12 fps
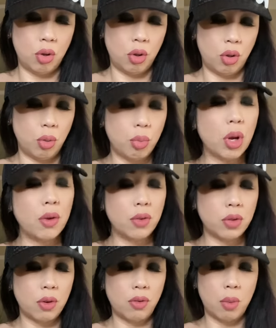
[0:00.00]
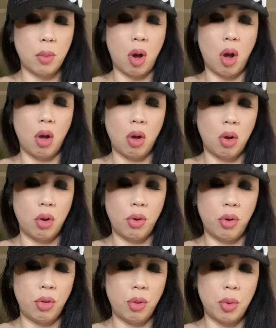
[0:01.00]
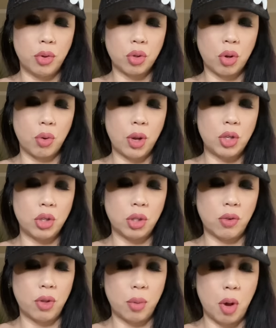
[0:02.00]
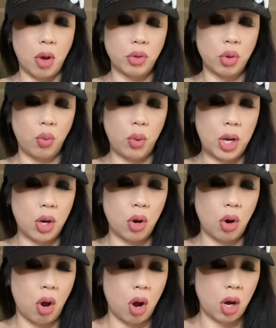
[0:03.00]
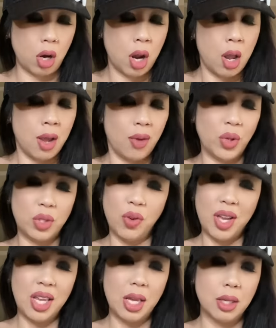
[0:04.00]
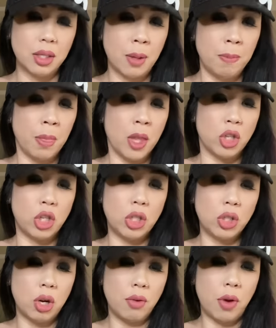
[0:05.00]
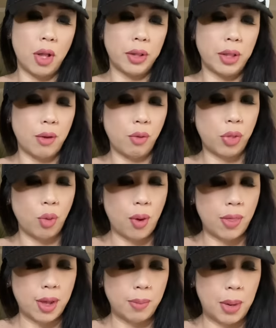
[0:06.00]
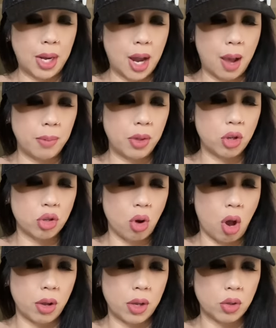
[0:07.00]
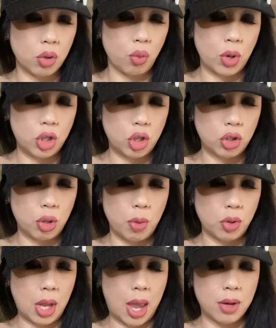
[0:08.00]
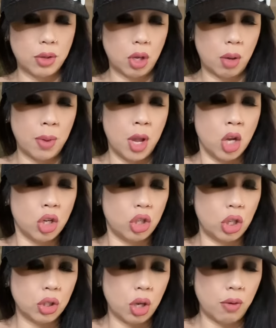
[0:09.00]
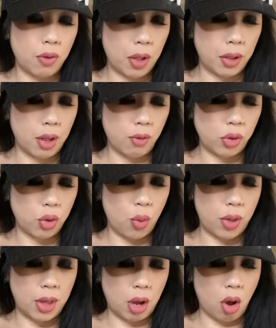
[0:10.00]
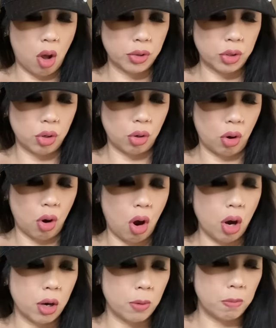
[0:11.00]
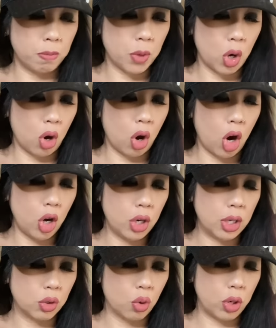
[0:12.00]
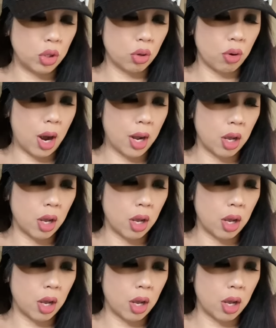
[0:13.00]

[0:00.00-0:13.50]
the bravest of them all the most courageous of them all to win her heart. What's funny is she's going to fall in love with the one that may not be the strongest, the richest, the most handsome. She's going to fall in love with the one that calls to her heart. Her heart is going to crack